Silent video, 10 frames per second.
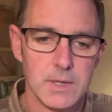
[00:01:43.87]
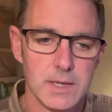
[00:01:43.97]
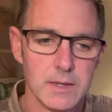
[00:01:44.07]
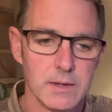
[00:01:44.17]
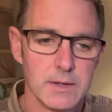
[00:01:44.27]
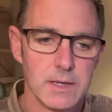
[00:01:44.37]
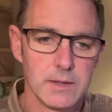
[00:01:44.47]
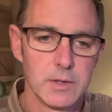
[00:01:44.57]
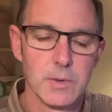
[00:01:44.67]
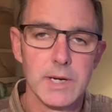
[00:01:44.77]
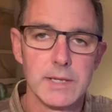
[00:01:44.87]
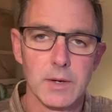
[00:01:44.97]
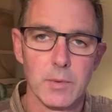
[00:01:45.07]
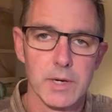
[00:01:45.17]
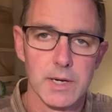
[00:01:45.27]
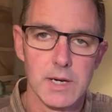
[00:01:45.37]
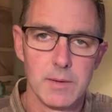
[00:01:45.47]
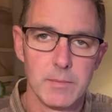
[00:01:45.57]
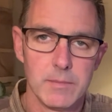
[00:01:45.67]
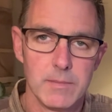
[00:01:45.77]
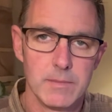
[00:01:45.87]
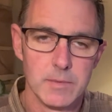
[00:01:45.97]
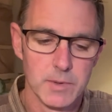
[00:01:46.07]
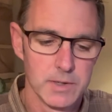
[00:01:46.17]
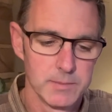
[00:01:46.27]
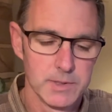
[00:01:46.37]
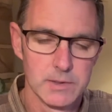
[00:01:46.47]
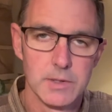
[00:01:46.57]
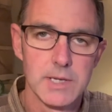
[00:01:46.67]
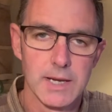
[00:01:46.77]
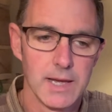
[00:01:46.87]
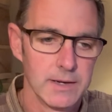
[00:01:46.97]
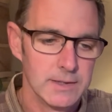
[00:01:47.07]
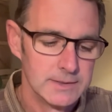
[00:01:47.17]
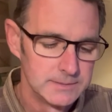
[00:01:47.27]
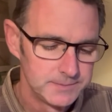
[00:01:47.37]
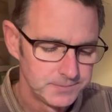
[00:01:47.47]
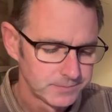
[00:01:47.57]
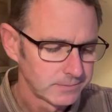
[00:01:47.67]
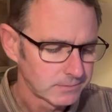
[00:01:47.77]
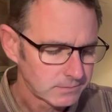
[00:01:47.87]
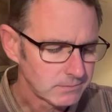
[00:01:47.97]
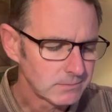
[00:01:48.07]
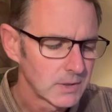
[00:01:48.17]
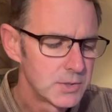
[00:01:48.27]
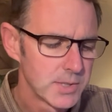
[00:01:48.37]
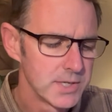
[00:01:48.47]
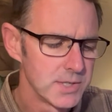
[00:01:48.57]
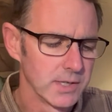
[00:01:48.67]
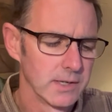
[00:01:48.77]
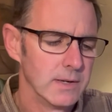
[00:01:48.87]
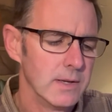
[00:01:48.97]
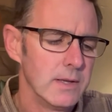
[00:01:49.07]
in the Greek that we're going to be looking at. Treasure